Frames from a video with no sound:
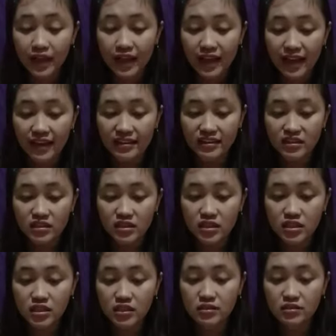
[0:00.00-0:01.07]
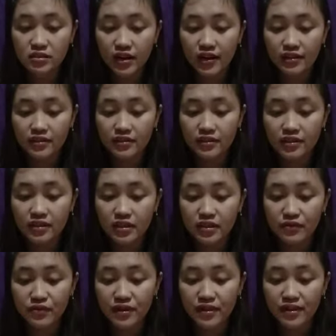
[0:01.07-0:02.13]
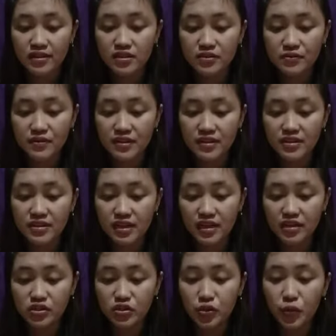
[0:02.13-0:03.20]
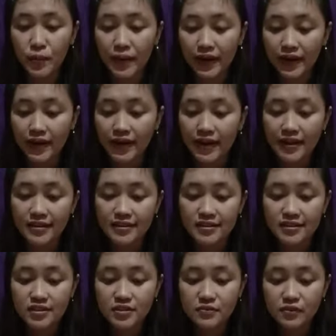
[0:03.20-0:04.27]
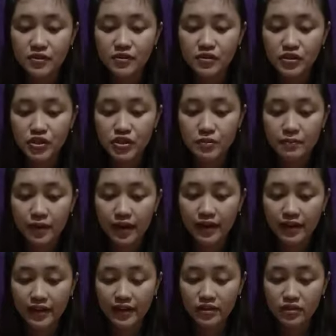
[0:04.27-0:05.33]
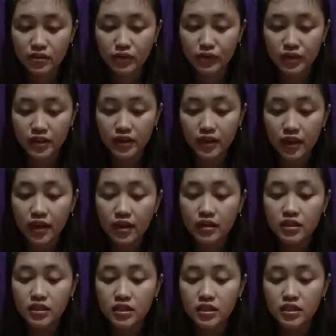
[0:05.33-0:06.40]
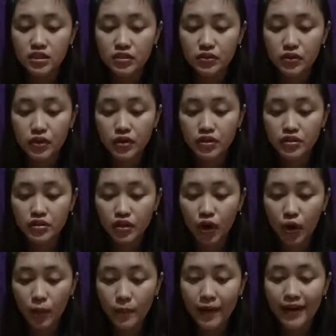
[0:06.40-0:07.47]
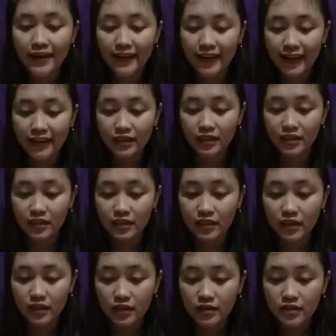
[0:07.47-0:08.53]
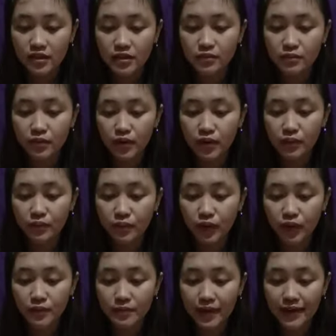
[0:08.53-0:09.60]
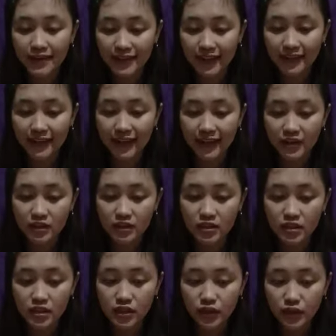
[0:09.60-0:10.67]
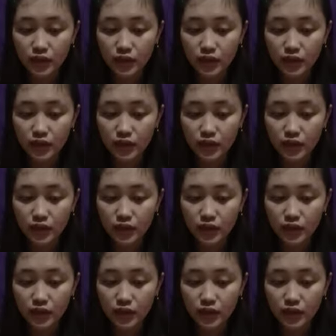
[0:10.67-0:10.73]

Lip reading: entities trade different financial instruments. These venues might include the stock market, the bond market, and the